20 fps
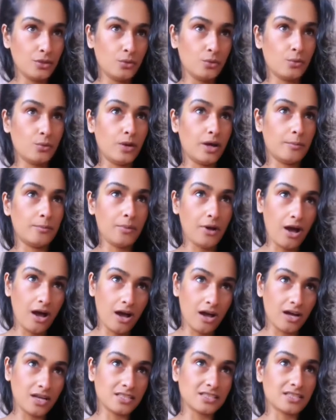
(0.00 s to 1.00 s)
were a
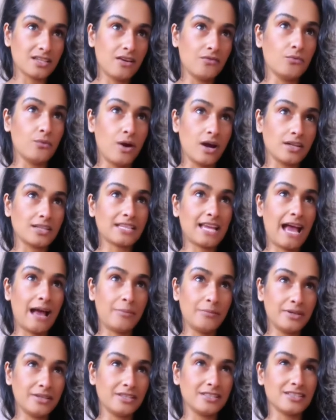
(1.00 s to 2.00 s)
part of what
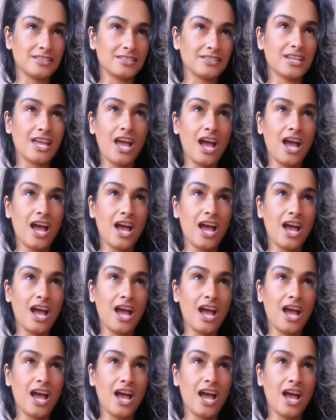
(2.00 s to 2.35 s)
happened.